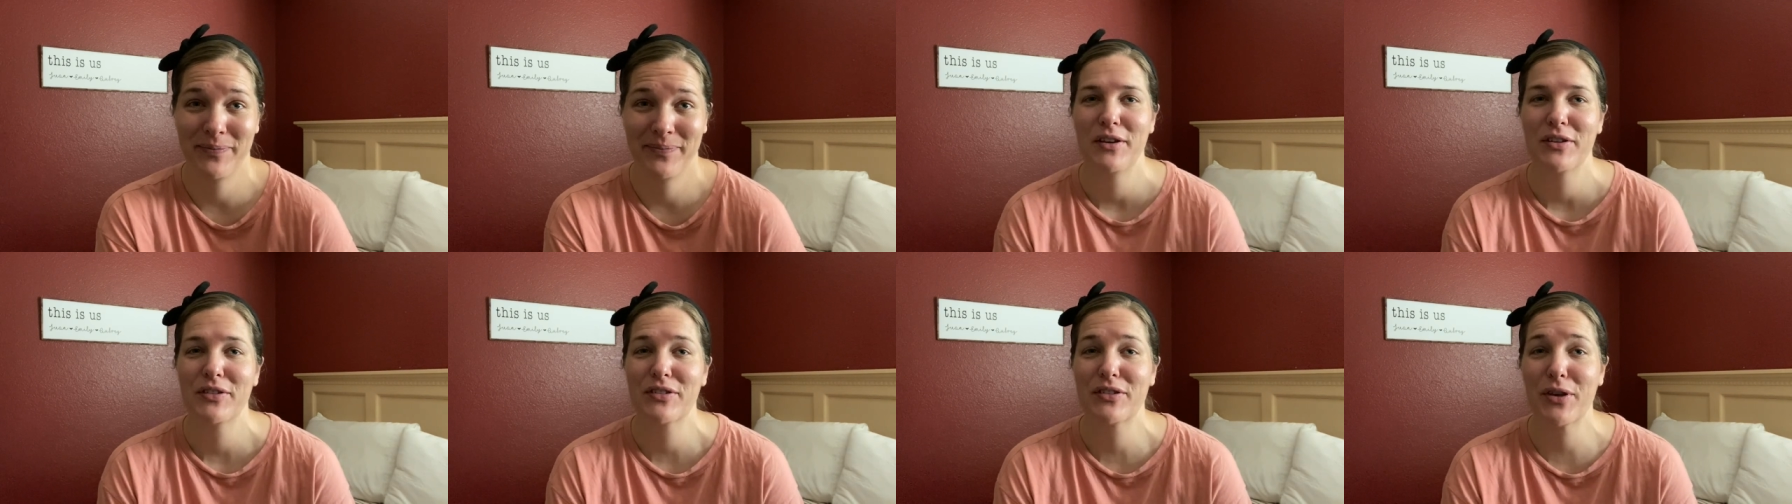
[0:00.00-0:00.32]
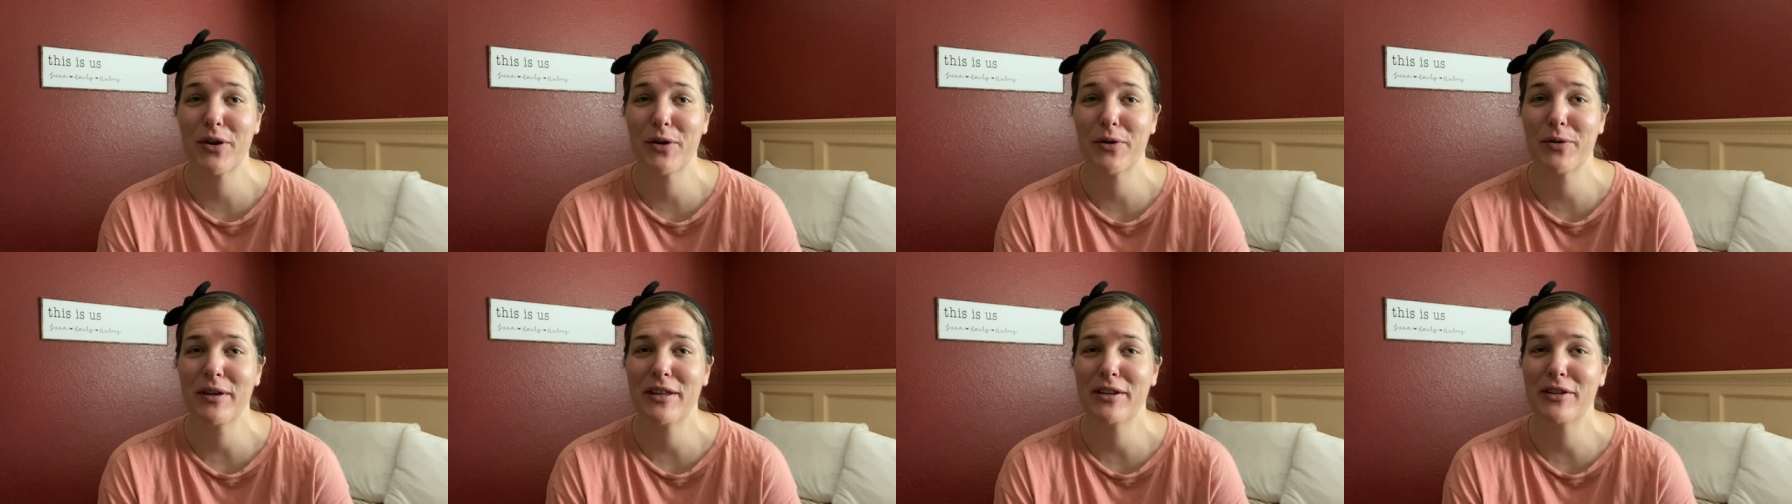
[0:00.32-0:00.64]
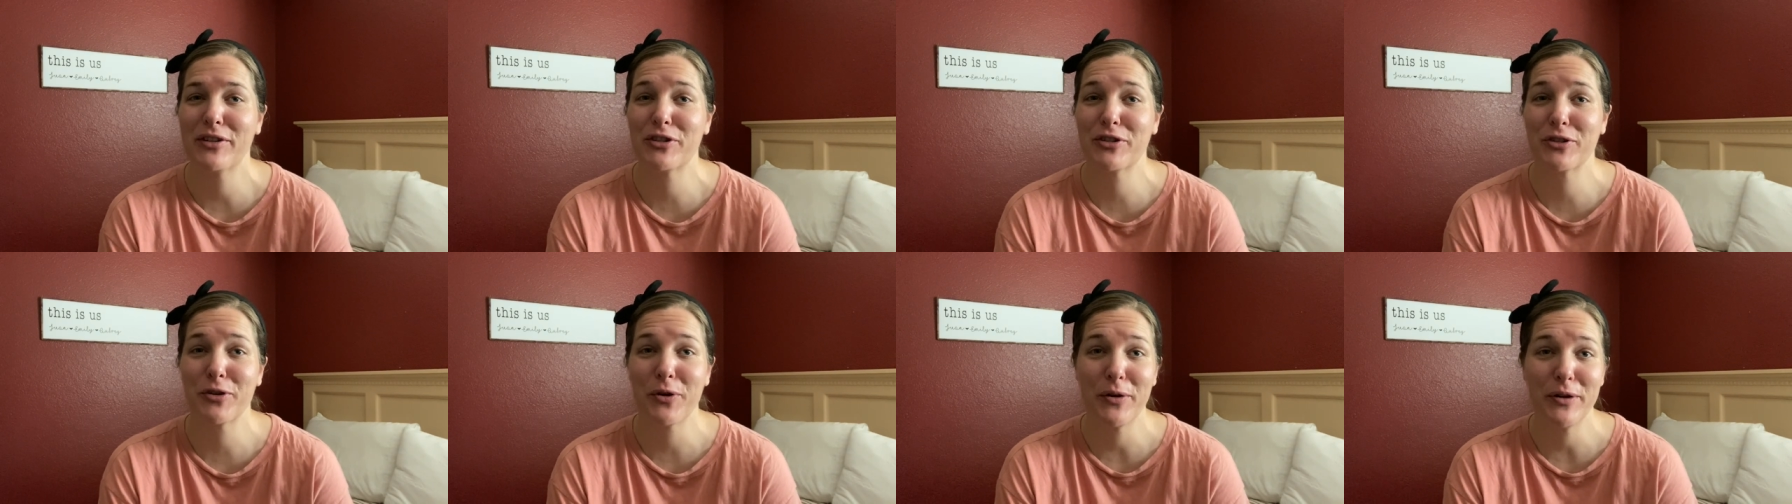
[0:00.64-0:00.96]
So in a
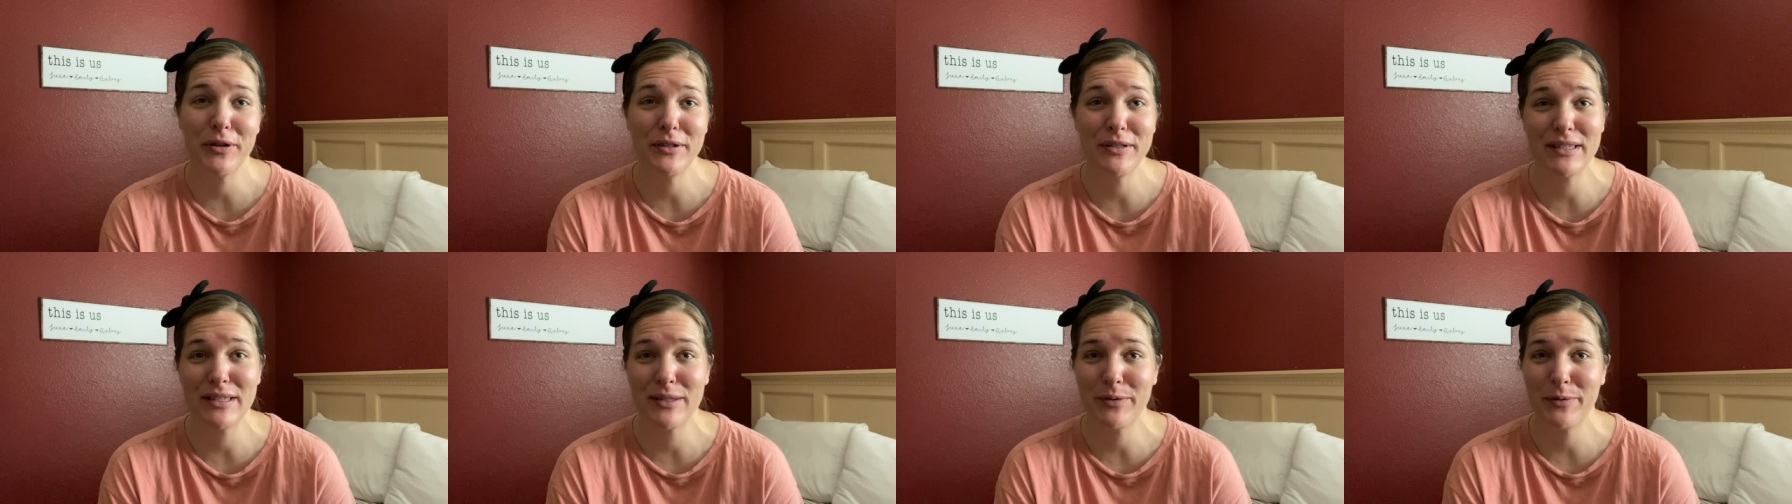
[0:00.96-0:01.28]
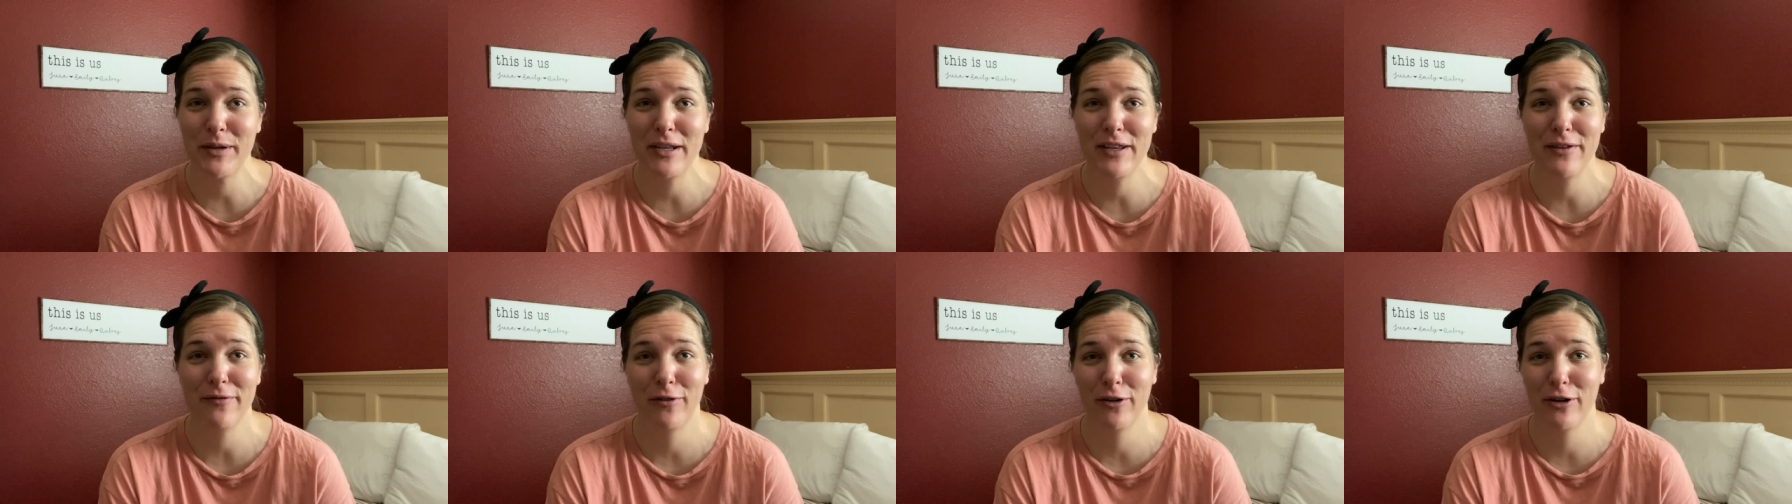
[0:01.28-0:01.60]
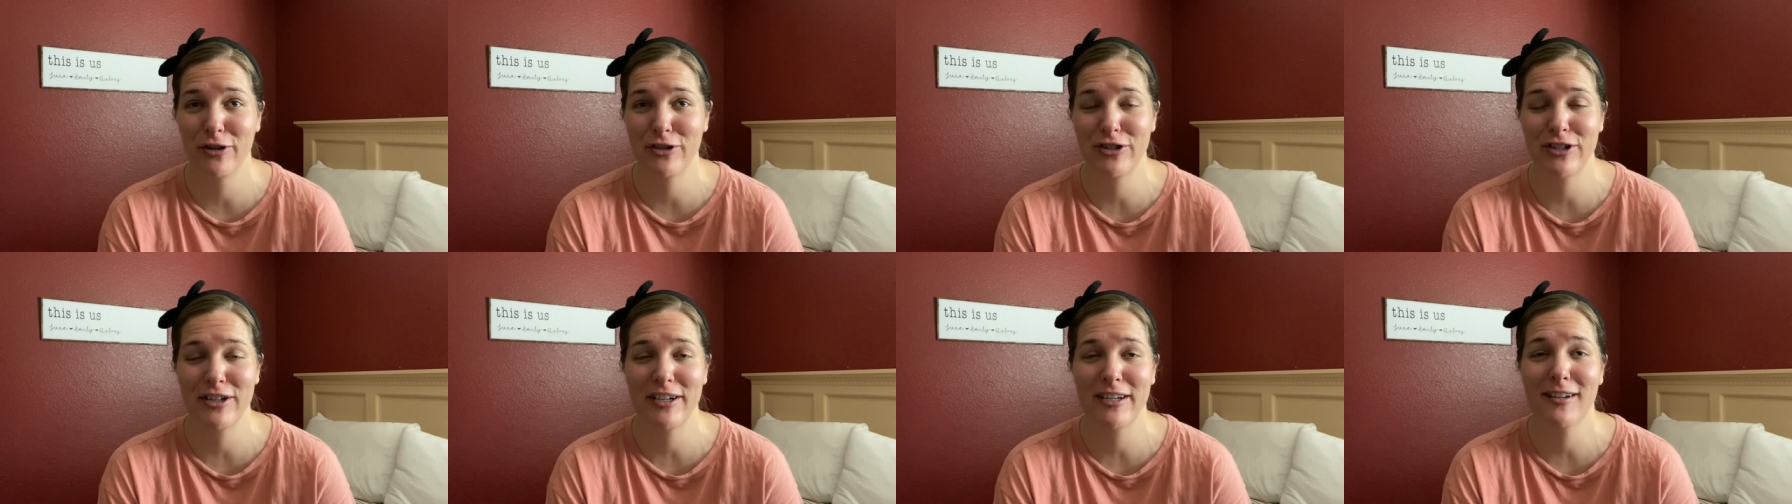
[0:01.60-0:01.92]
short and sweet
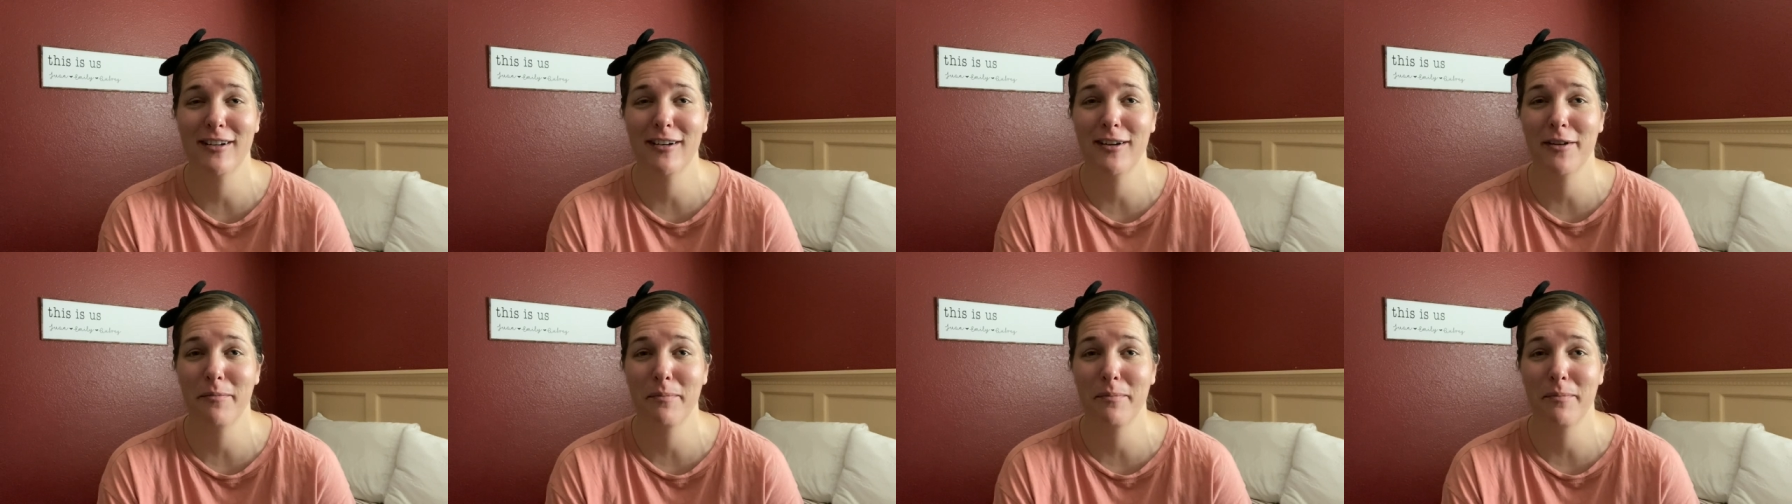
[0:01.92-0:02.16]
version,